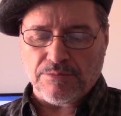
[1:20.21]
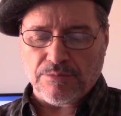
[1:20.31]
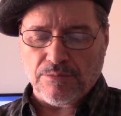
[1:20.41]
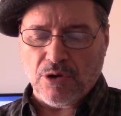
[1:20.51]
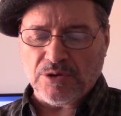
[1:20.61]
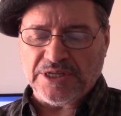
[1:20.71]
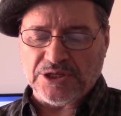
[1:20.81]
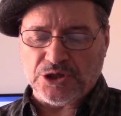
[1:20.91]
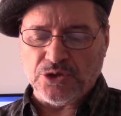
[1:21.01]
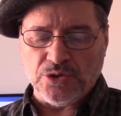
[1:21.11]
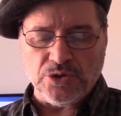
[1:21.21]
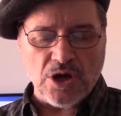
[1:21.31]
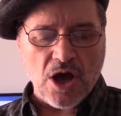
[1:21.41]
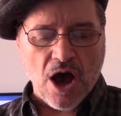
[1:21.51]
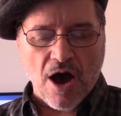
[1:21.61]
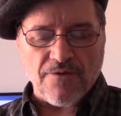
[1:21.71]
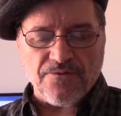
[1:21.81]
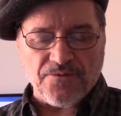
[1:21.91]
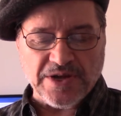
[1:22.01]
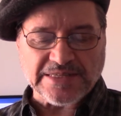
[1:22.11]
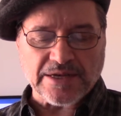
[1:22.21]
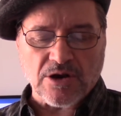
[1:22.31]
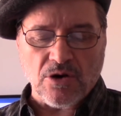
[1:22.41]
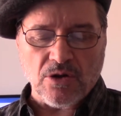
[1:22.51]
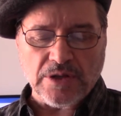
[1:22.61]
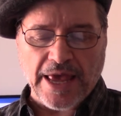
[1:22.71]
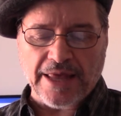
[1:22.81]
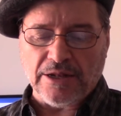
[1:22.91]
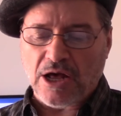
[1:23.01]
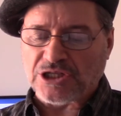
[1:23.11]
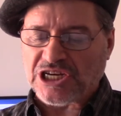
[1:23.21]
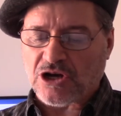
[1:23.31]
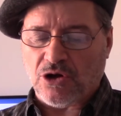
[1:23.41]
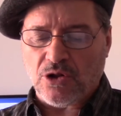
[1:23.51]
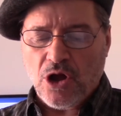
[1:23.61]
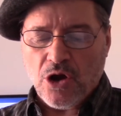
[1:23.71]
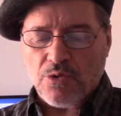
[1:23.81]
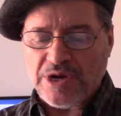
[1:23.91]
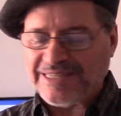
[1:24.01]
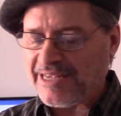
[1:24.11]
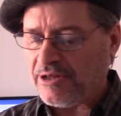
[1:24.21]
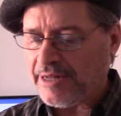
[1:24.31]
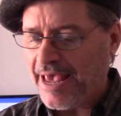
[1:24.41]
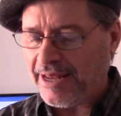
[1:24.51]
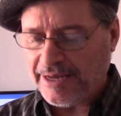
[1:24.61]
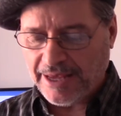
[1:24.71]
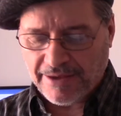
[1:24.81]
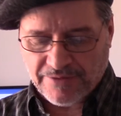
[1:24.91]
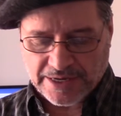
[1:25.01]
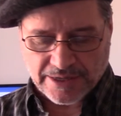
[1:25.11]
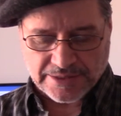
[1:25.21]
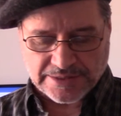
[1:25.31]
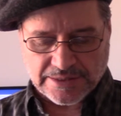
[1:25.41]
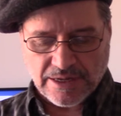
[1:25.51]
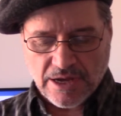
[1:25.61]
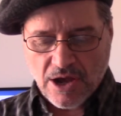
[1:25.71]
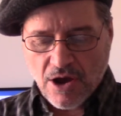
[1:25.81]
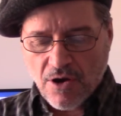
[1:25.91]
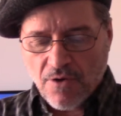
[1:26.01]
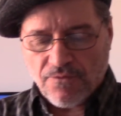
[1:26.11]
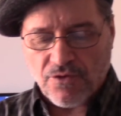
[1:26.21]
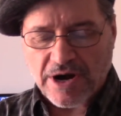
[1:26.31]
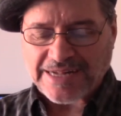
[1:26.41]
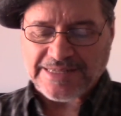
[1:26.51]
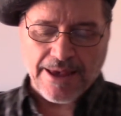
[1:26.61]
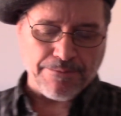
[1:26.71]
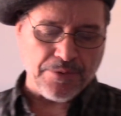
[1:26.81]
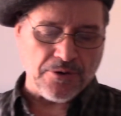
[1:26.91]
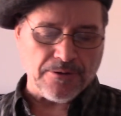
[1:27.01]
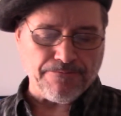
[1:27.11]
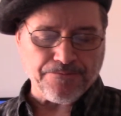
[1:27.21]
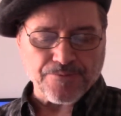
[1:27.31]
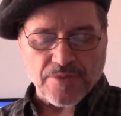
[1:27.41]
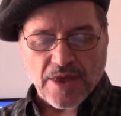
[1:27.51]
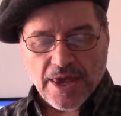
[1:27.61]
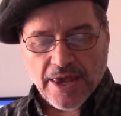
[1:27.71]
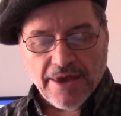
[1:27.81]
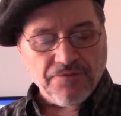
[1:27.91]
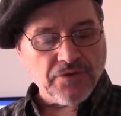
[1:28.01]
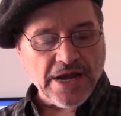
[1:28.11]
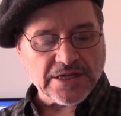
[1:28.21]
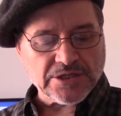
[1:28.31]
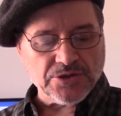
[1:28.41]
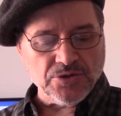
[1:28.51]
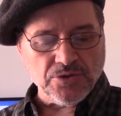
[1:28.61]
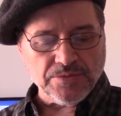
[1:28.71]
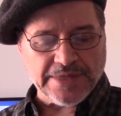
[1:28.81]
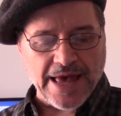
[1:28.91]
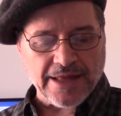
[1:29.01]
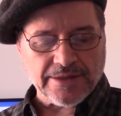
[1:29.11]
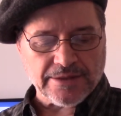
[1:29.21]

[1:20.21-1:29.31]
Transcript: multitude of physical and logical reason and evidence. For example, if we assume that